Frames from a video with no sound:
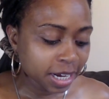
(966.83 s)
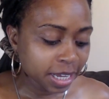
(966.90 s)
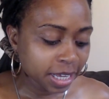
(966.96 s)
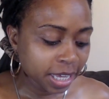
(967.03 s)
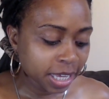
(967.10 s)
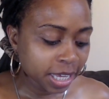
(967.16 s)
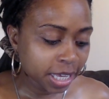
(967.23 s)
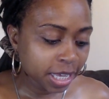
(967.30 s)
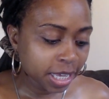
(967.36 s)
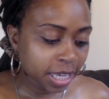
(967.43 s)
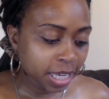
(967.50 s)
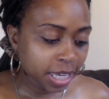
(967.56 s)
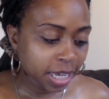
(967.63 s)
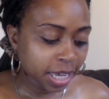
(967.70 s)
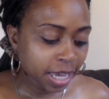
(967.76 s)

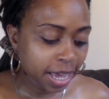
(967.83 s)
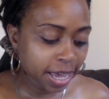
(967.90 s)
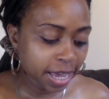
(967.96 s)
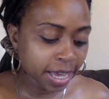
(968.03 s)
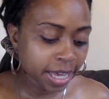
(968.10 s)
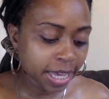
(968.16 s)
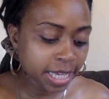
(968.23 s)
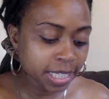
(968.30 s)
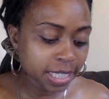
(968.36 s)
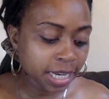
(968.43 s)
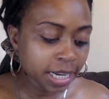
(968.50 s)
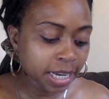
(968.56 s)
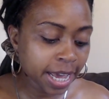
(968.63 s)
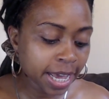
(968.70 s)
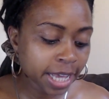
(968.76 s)
He has
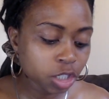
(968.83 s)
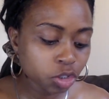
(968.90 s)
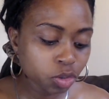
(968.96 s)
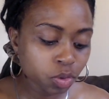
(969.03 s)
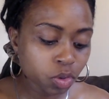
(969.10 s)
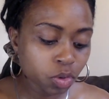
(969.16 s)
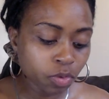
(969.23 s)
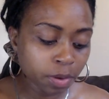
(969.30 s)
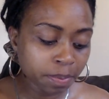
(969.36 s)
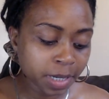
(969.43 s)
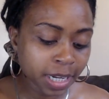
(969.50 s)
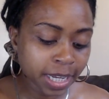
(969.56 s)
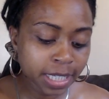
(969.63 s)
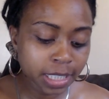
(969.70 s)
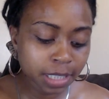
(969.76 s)
natural
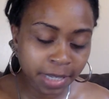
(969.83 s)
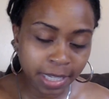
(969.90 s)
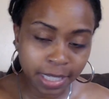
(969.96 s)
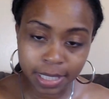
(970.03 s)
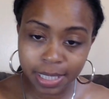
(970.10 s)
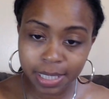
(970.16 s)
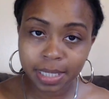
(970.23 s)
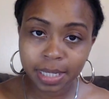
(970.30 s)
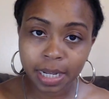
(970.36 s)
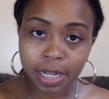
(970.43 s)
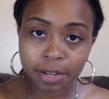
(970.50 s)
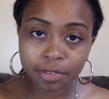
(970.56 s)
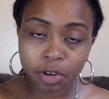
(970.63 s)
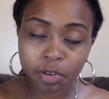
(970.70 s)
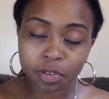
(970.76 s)
replacements
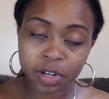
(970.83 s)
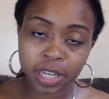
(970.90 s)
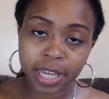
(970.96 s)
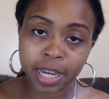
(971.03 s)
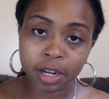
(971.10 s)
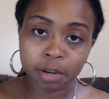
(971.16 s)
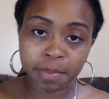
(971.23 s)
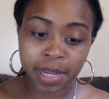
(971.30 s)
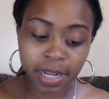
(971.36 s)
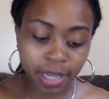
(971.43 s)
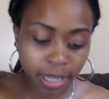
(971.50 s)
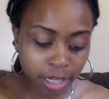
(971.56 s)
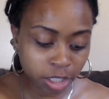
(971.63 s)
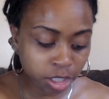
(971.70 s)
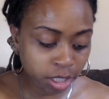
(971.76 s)
of over-the-counter
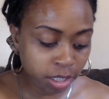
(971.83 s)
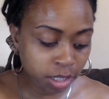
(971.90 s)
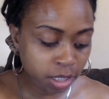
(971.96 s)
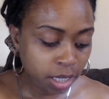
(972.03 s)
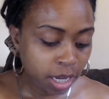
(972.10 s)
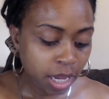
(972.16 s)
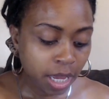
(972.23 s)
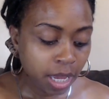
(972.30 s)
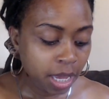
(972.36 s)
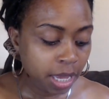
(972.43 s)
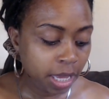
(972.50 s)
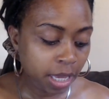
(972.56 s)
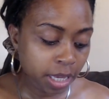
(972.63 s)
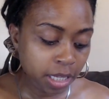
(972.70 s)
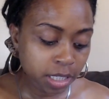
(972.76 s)
medication,
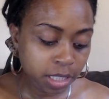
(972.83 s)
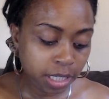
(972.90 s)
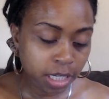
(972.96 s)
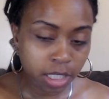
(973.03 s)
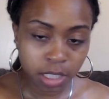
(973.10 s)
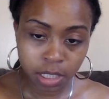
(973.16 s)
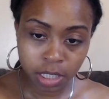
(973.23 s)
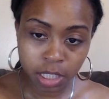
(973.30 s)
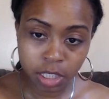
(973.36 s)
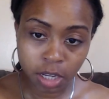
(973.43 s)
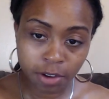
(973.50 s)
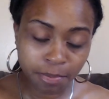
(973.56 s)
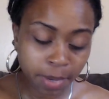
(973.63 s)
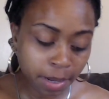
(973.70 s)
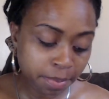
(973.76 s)
and he sections these
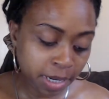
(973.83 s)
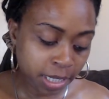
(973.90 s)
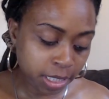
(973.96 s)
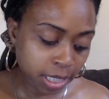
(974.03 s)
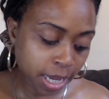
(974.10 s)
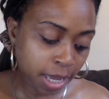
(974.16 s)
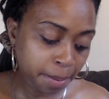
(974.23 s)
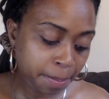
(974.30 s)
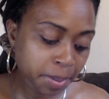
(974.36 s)
off by blood type.